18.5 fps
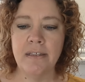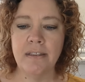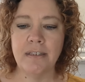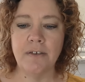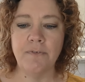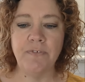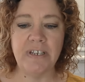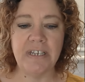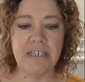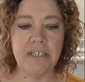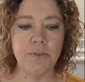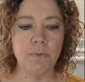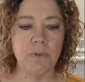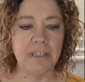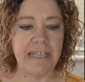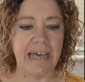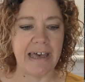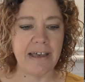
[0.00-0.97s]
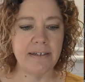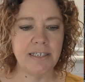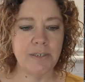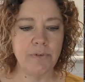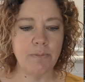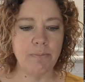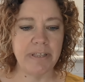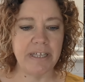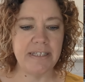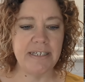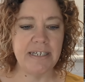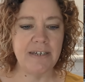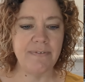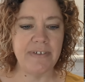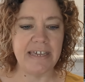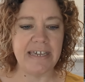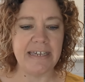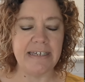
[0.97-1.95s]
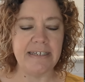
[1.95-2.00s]
The fit is relaxed with plenty of
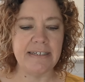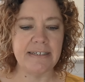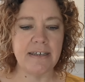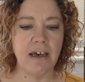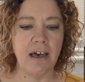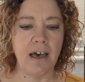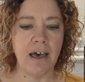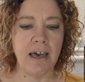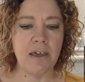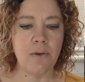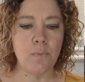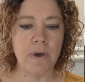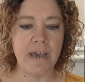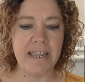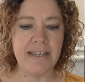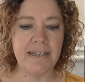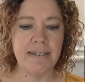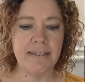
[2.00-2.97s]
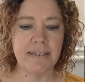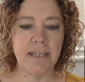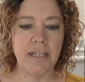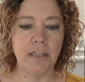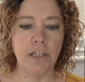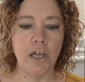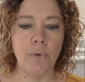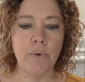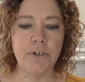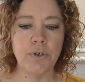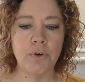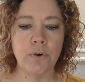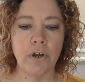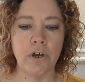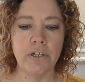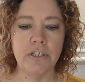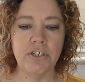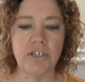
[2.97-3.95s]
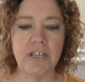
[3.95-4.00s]
ease, a high waist, a lowered
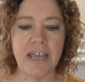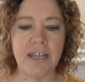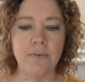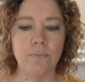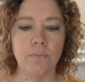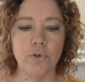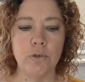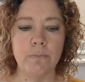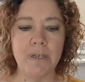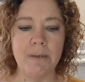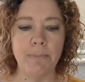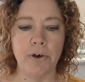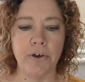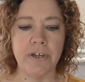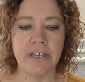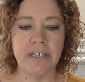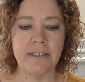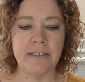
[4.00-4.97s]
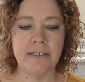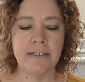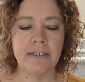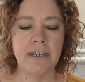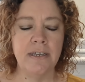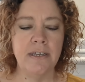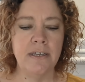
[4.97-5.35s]
crotch, and roomy pockets.